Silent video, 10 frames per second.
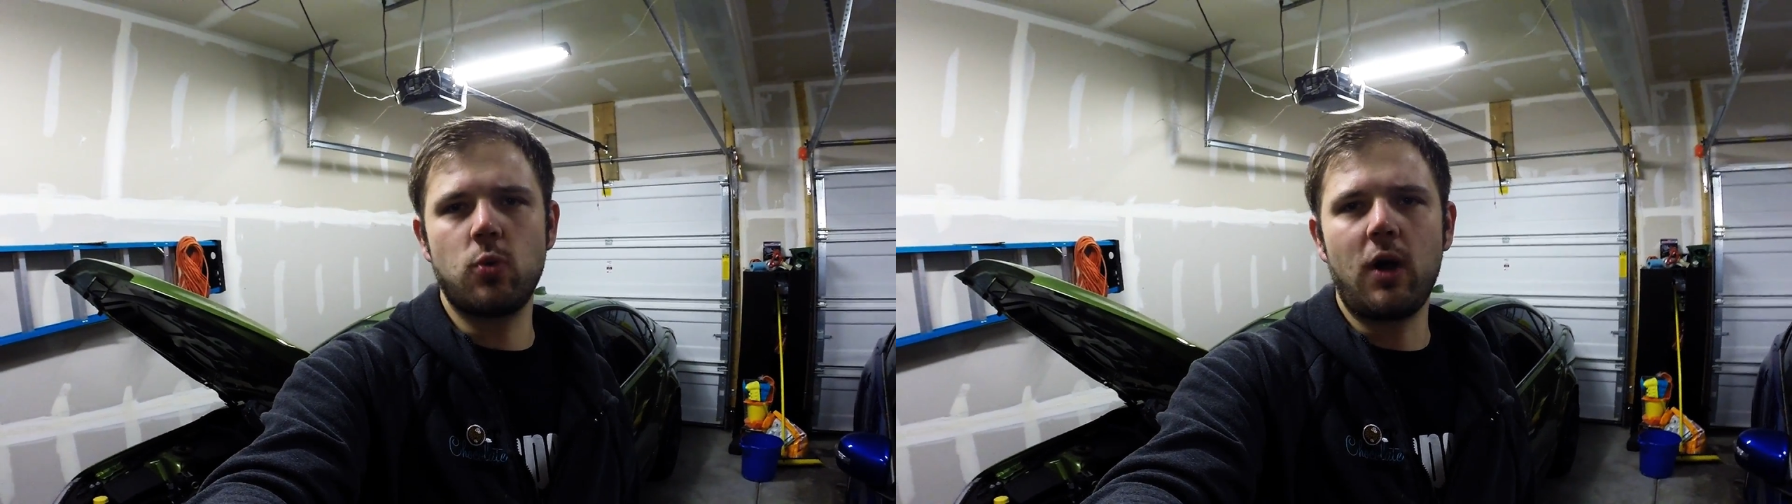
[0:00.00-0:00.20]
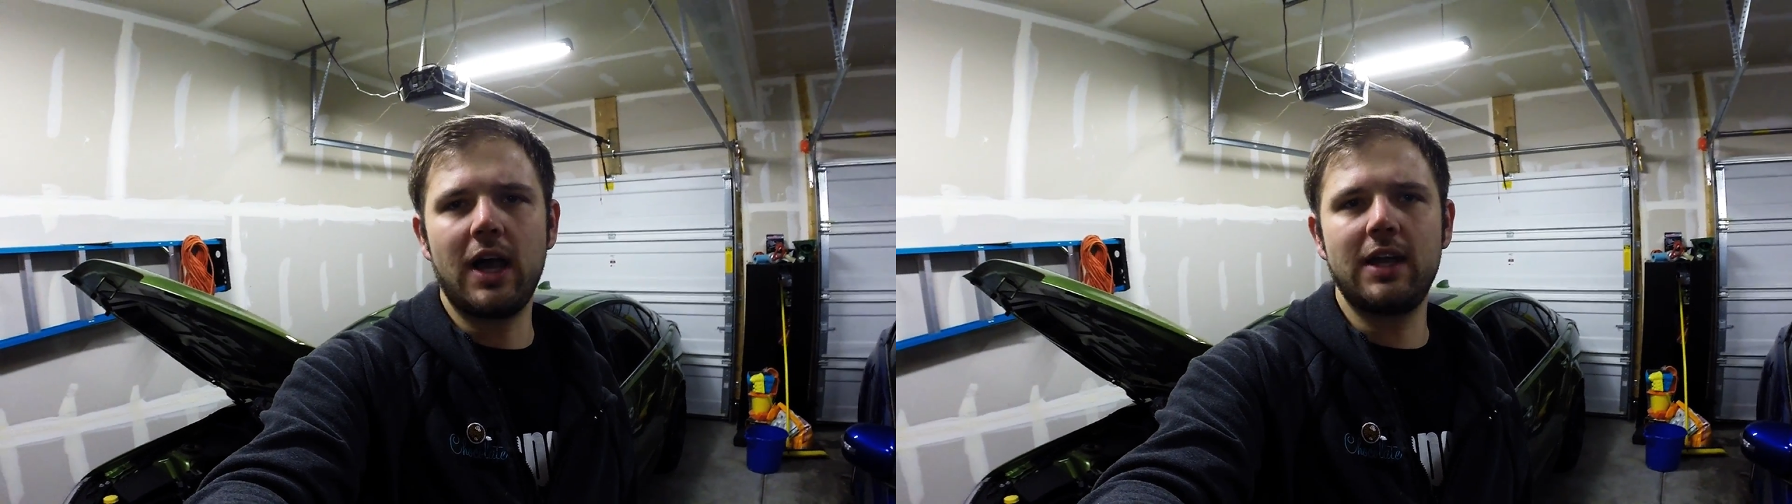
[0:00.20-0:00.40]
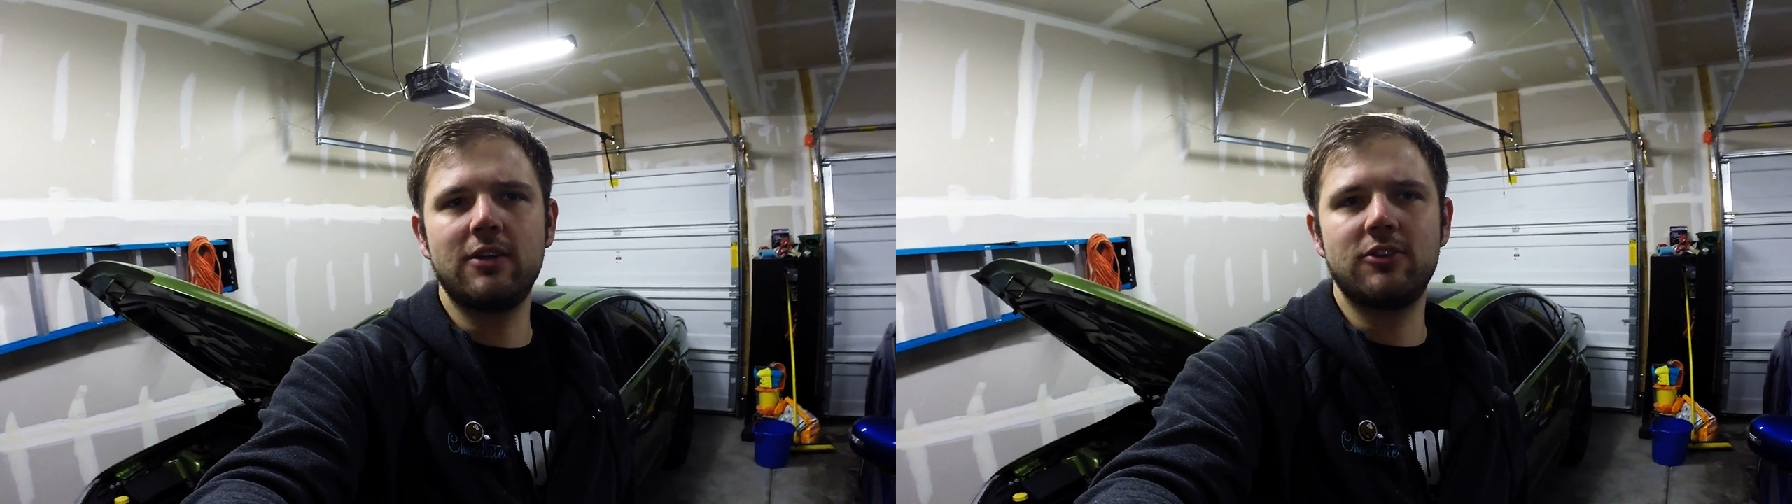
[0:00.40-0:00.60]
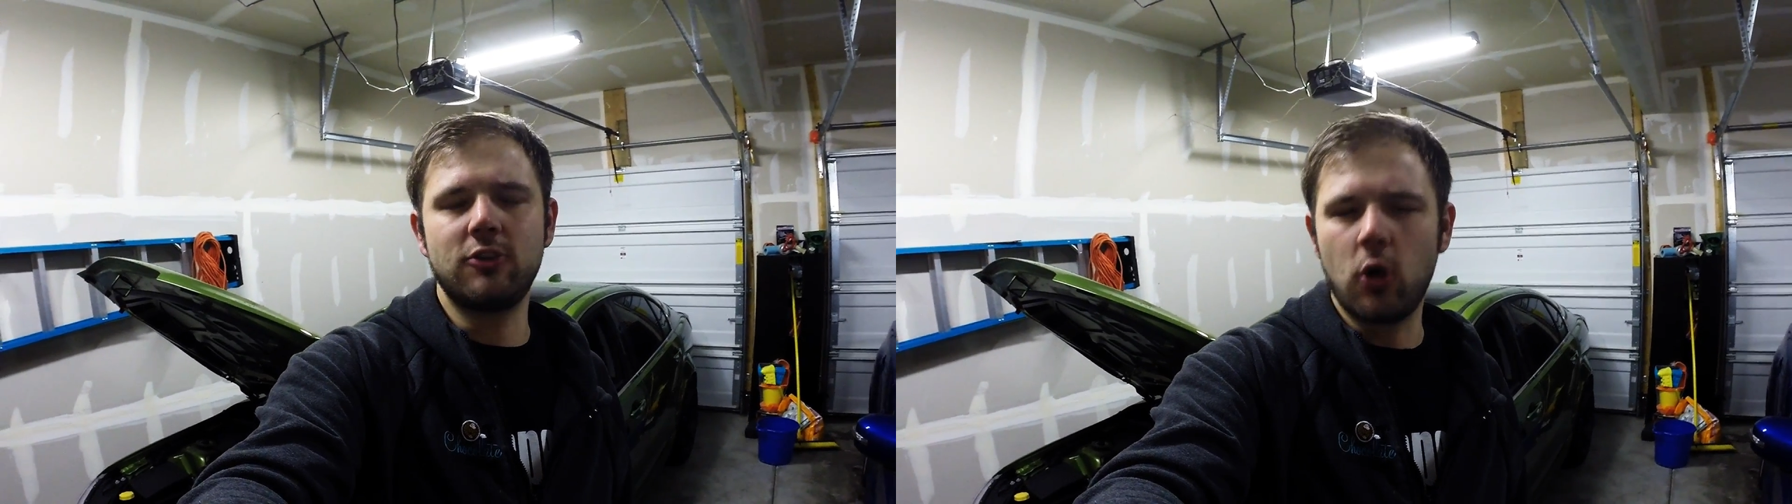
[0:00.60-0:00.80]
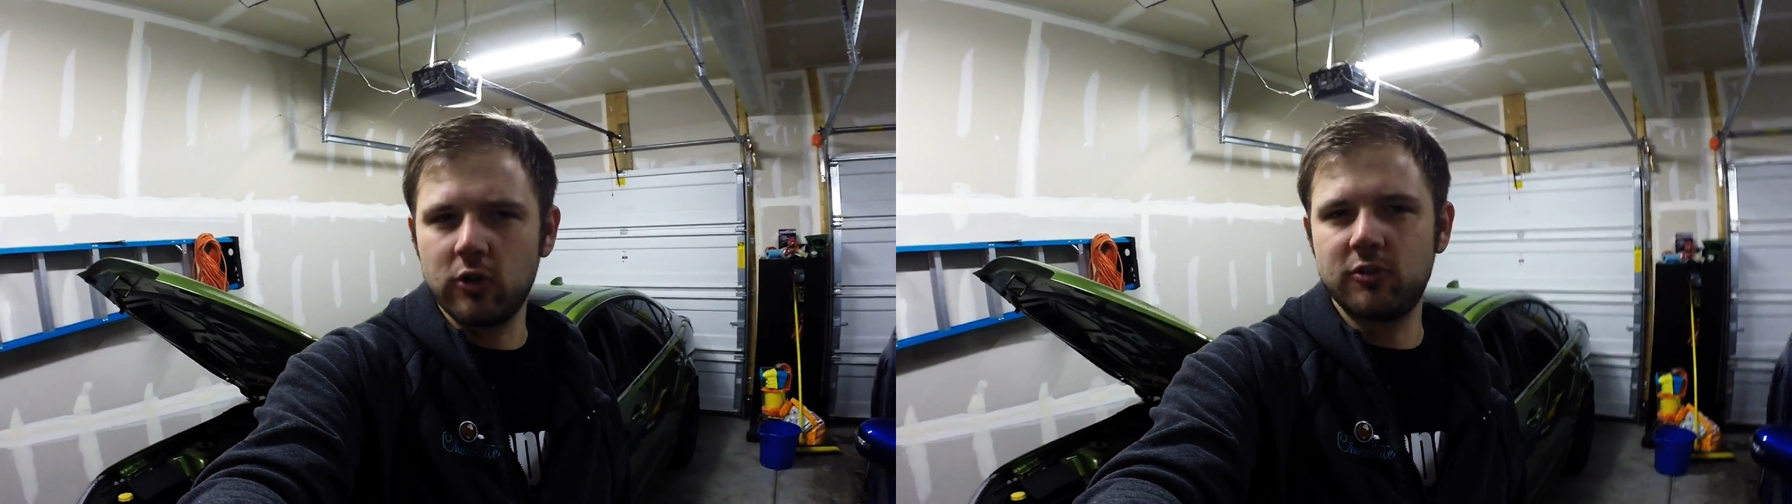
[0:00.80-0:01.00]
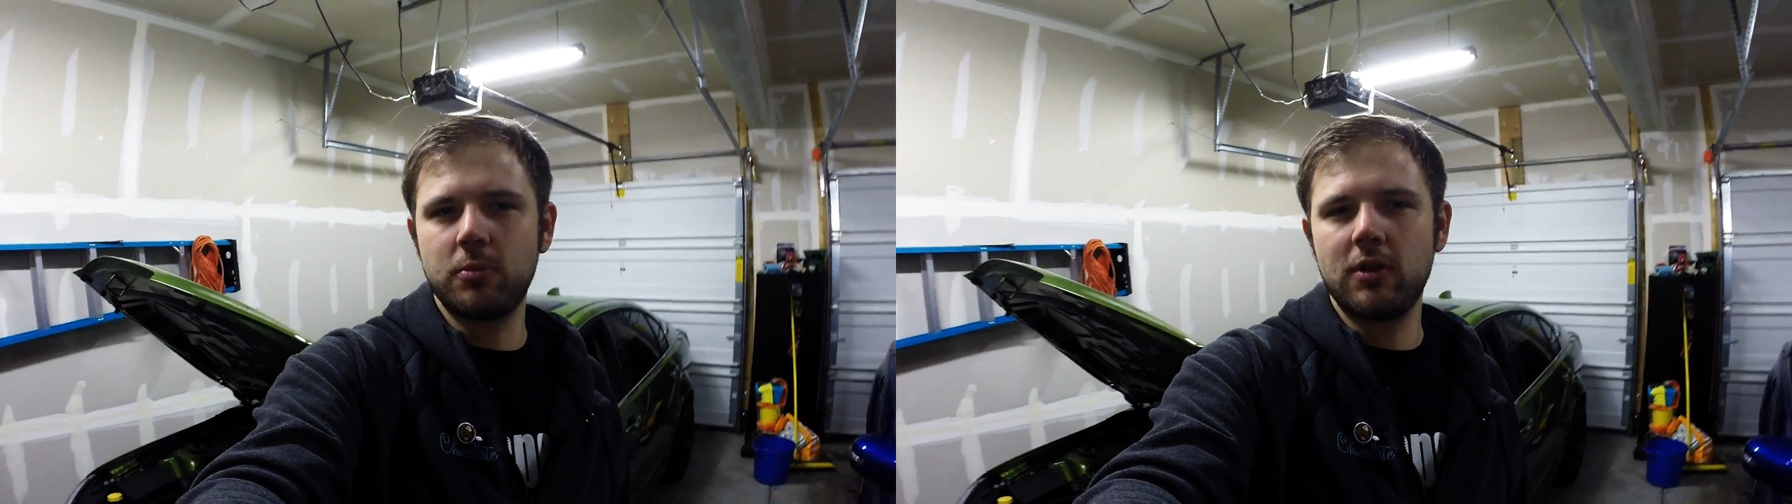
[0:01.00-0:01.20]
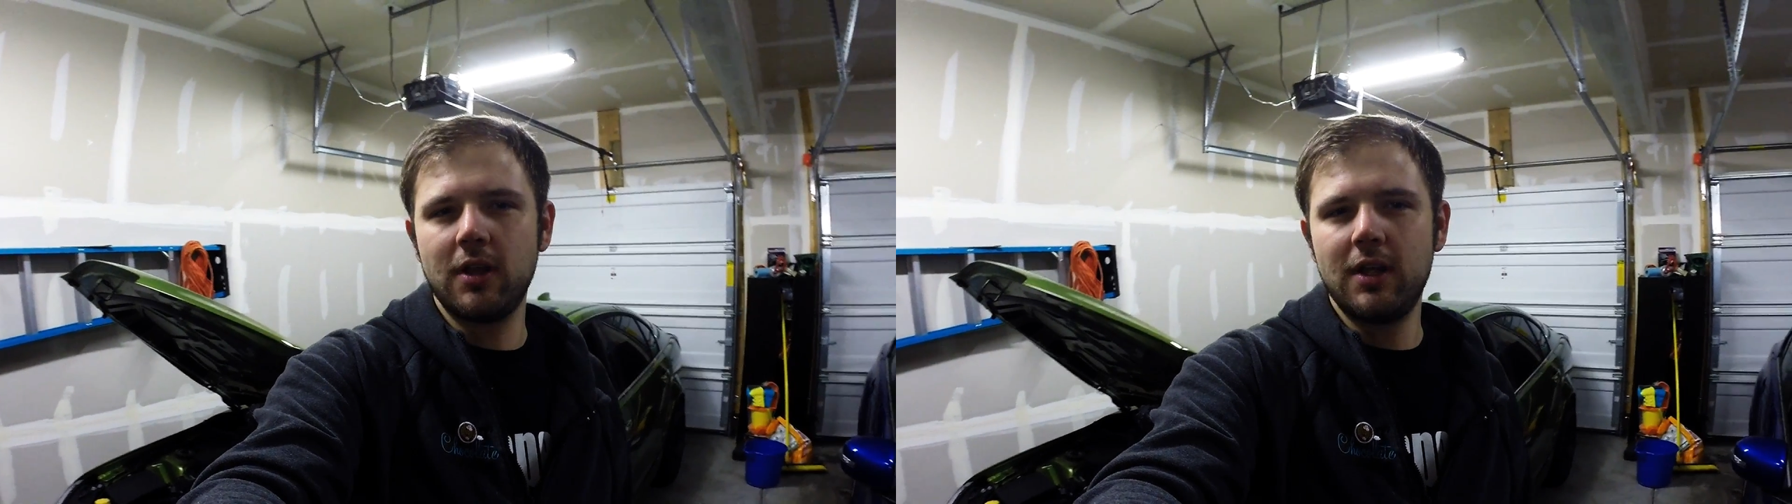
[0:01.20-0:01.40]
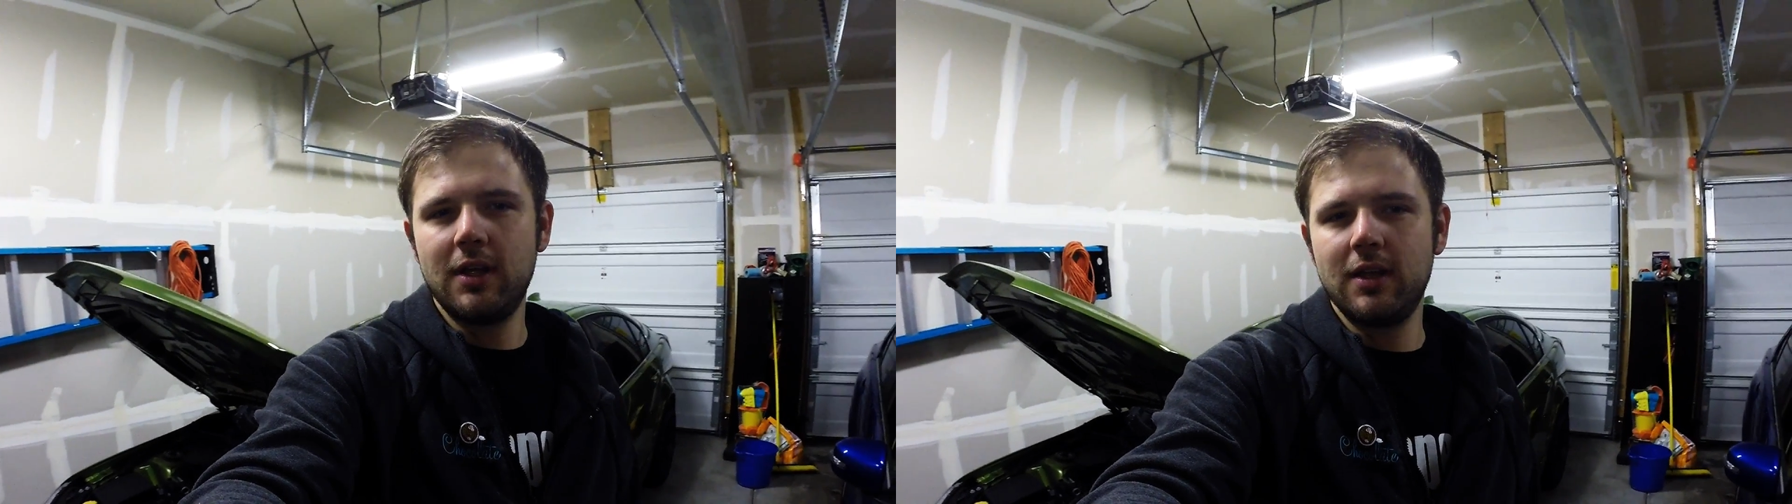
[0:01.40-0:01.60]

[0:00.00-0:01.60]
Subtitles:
whine is noticeable.